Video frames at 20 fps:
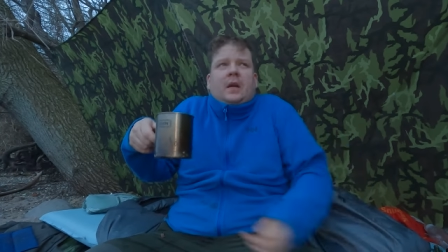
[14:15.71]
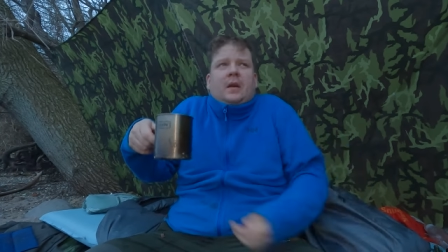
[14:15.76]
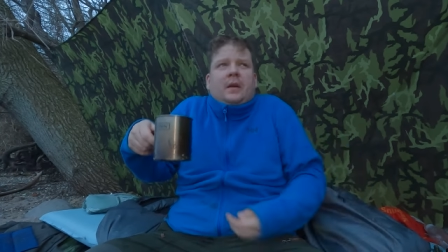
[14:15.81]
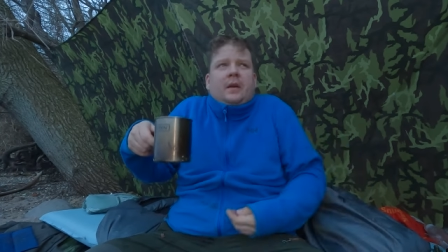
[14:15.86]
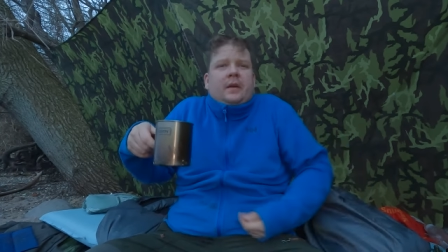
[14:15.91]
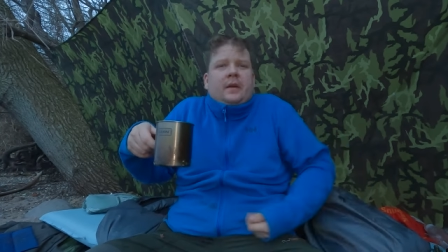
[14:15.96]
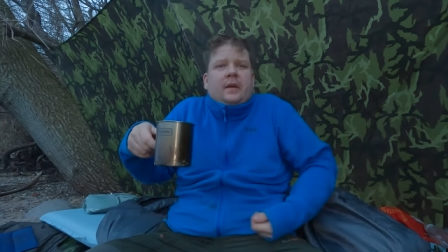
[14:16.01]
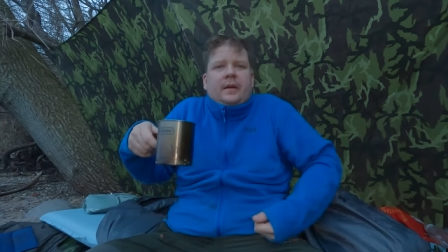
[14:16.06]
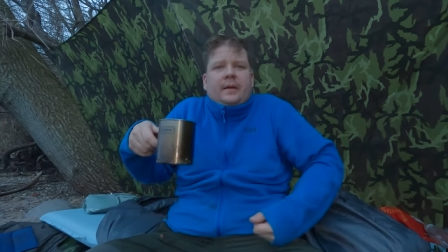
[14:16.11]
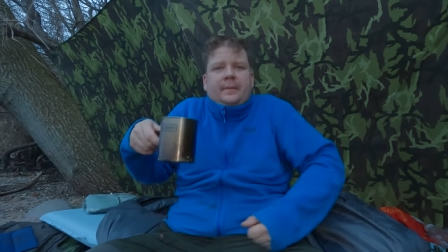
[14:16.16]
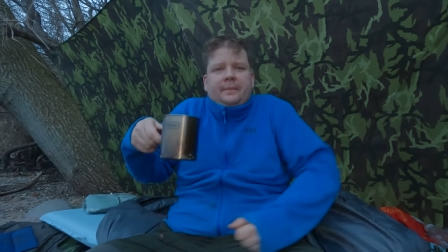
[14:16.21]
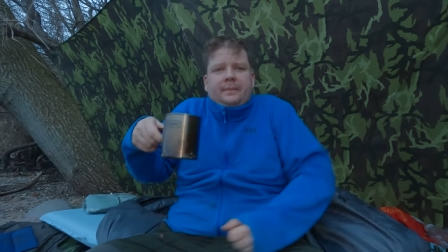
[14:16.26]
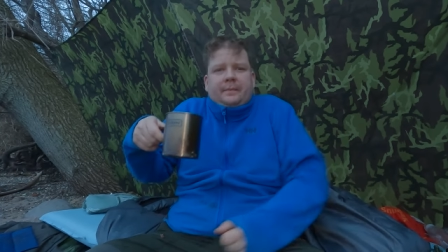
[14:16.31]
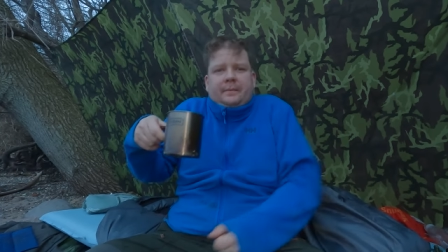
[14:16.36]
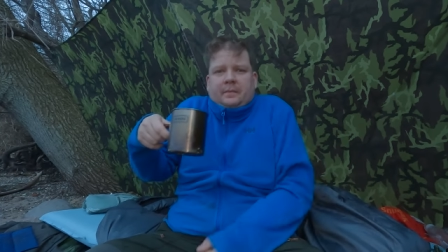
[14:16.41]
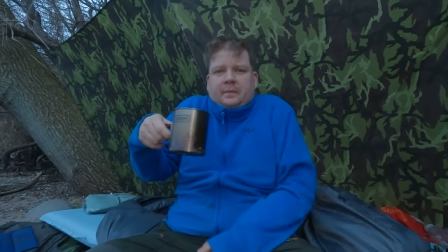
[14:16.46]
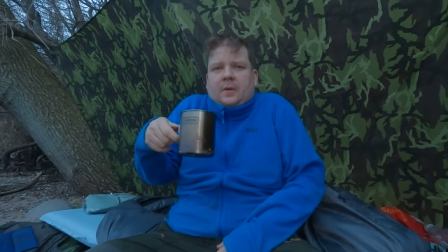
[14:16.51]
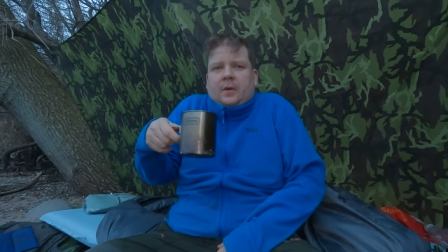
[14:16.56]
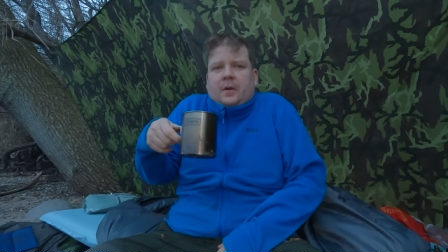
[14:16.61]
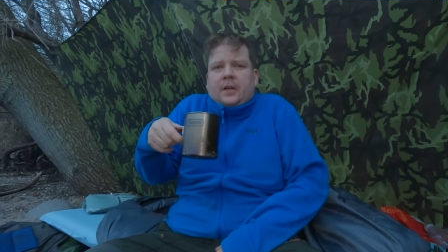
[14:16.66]
and
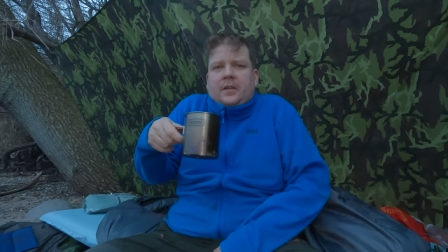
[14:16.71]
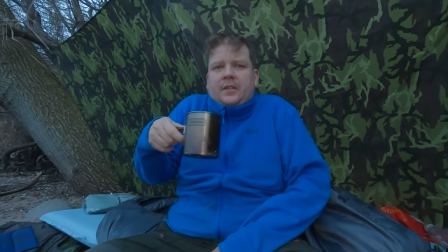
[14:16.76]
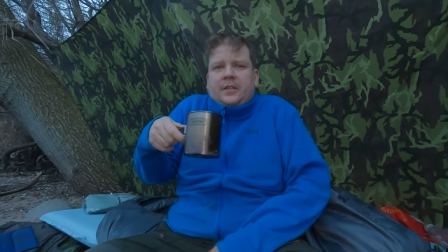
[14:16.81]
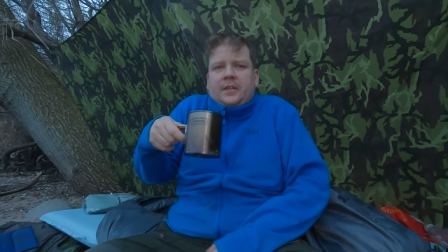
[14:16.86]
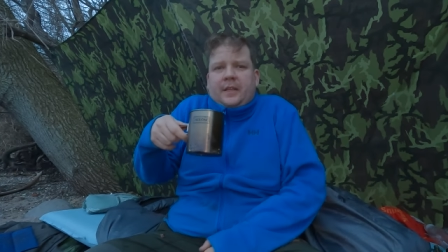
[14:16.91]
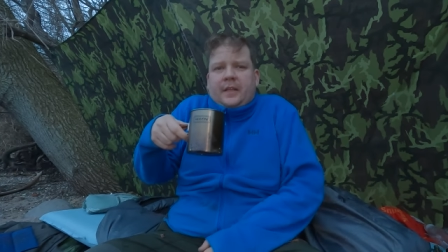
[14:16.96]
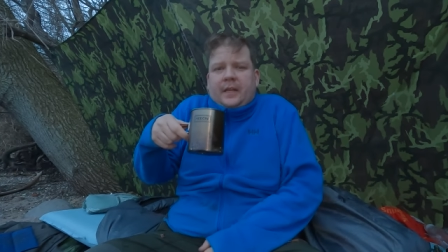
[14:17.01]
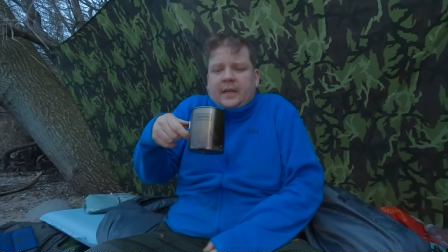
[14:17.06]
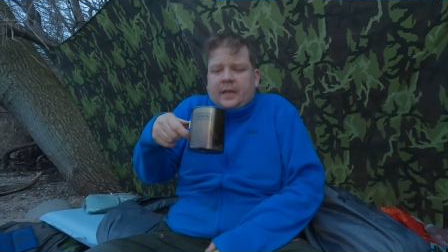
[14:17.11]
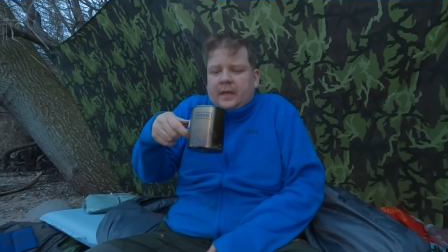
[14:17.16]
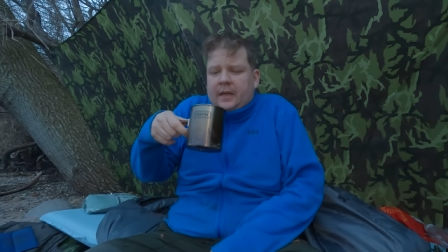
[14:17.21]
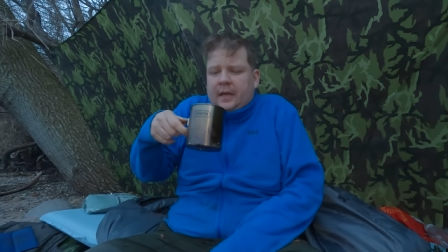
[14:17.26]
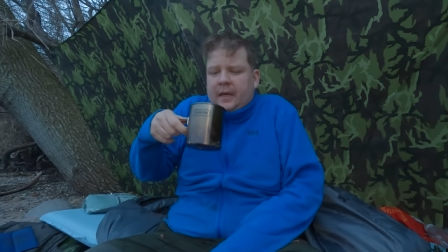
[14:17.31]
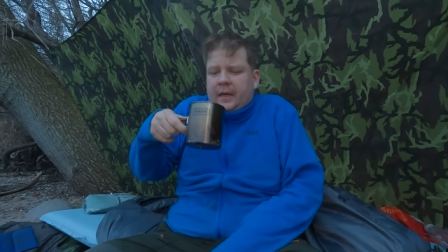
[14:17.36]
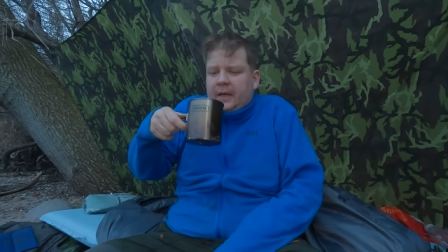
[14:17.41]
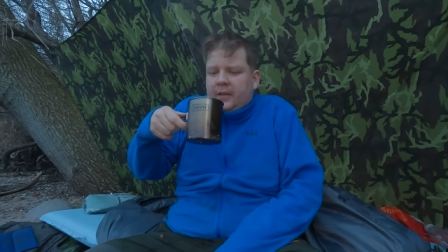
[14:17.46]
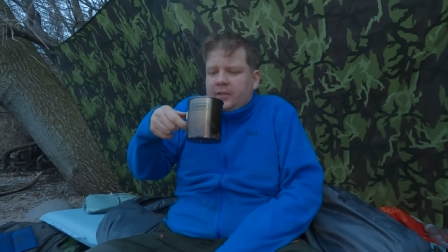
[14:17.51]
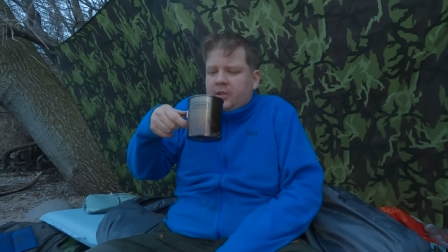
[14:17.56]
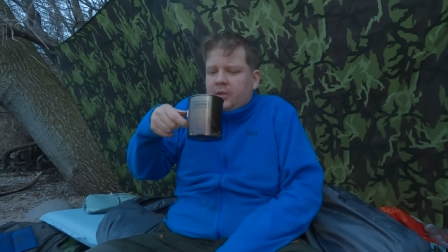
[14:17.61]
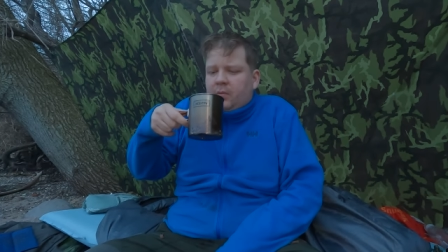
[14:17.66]
um, I'm gonna sit here
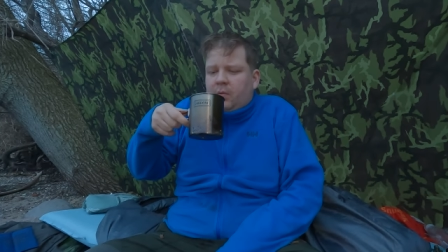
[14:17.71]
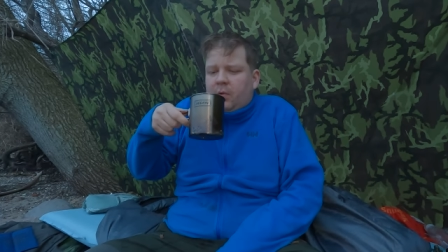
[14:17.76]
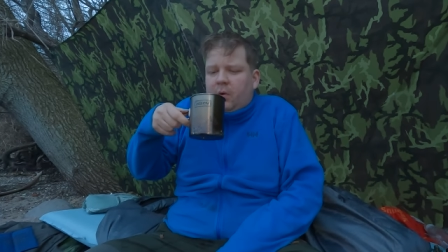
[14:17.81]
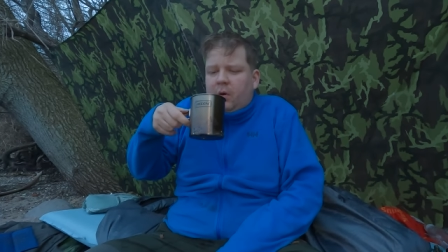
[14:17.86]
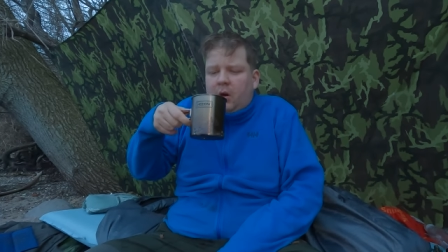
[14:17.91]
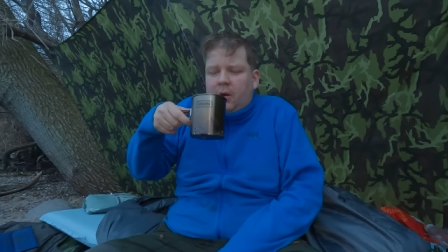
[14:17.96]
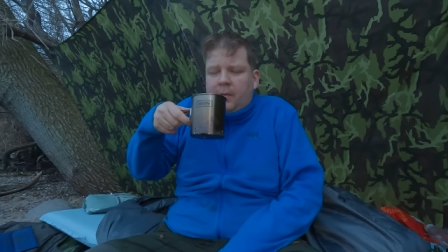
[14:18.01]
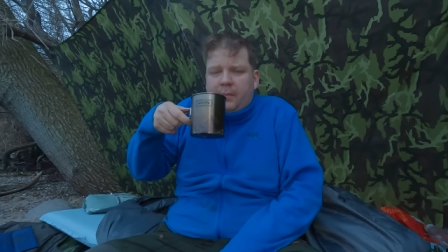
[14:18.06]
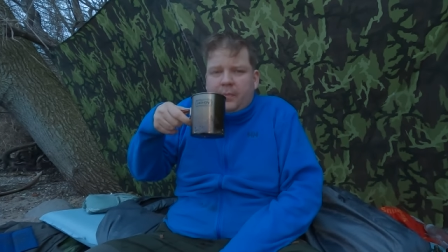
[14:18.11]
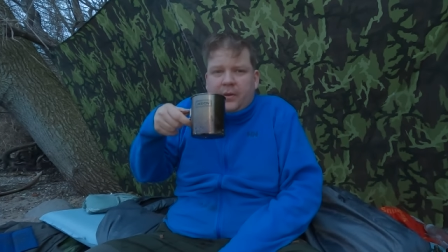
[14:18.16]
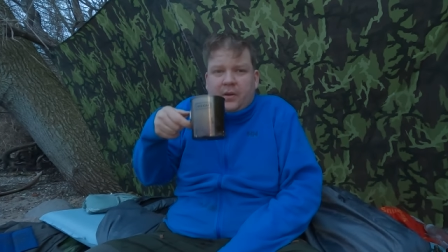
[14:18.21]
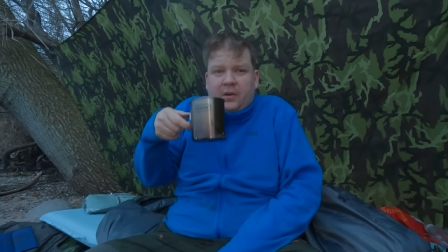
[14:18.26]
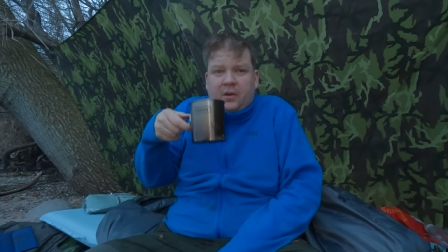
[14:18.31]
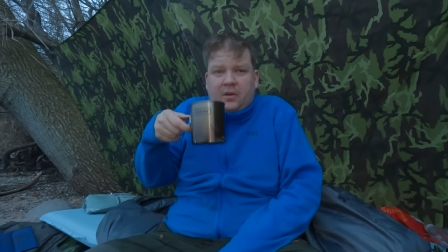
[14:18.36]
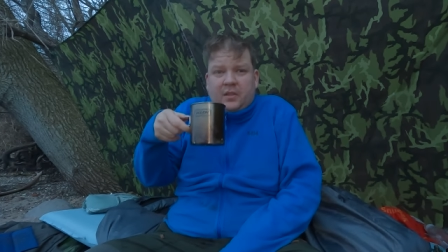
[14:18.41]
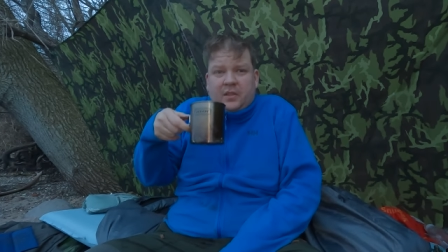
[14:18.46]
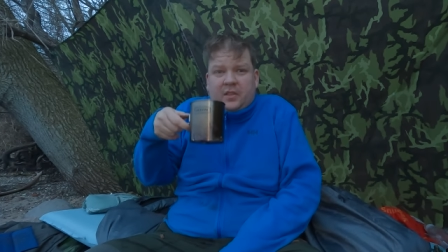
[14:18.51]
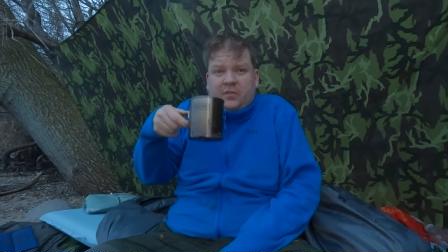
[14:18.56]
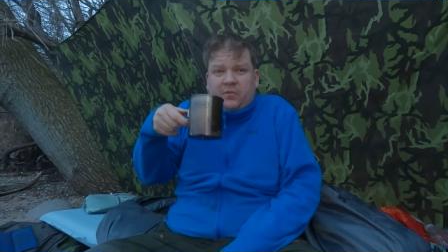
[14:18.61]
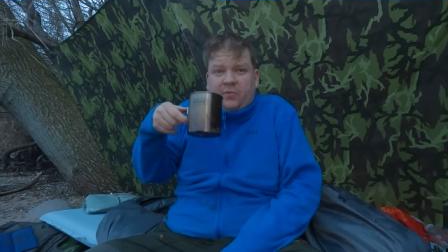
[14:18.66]
getting some warm
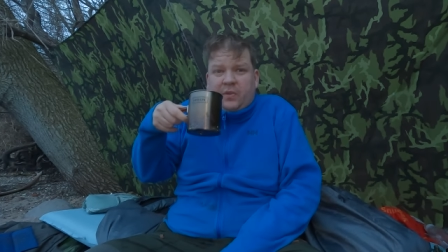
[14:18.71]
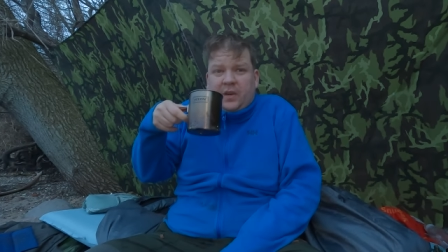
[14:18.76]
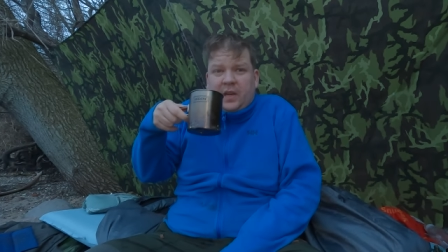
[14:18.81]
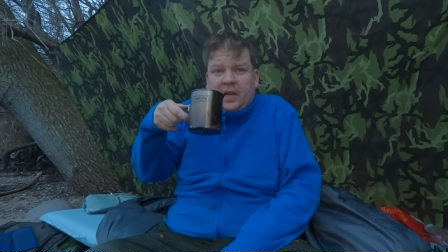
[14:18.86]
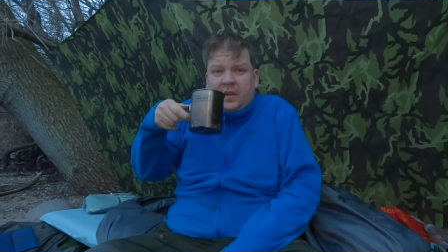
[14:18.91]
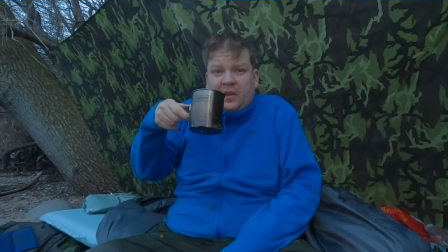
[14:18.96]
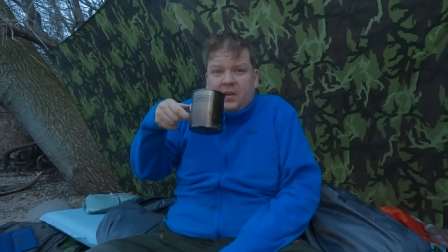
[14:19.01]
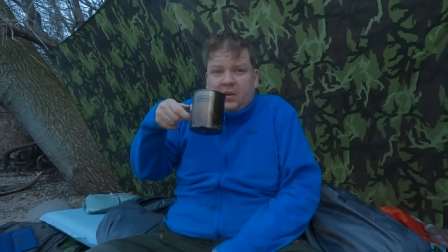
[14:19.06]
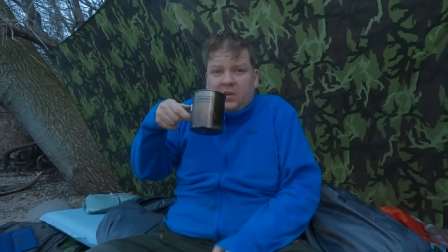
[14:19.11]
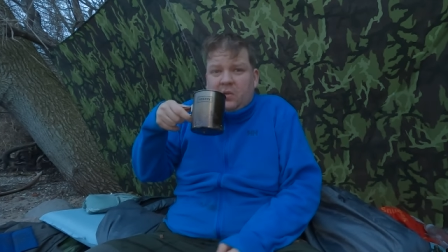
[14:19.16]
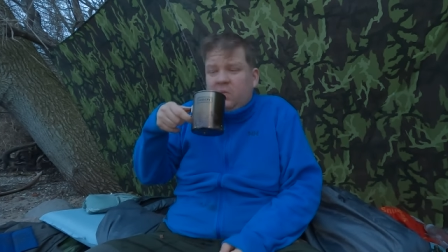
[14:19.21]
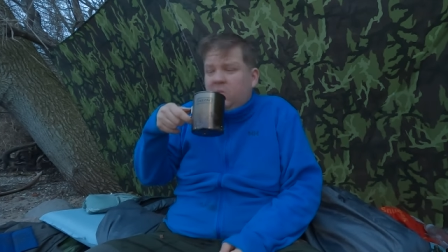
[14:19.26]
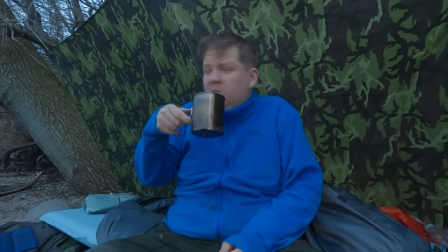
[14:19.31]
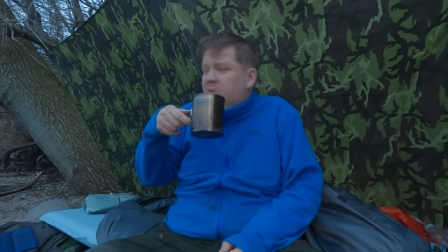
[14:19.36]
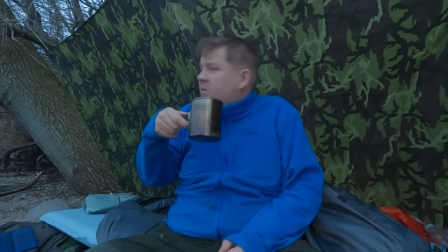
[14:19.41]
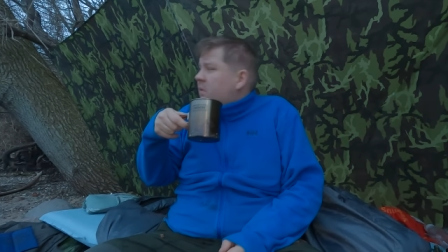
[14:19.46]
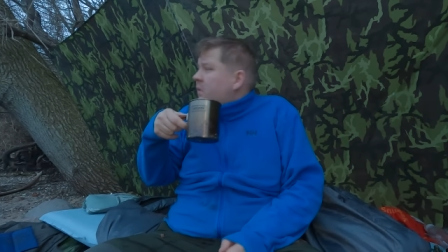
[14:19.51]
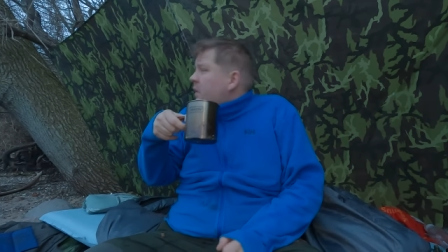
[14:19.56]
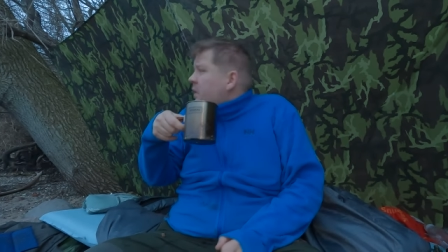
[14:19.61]
because it's really cold.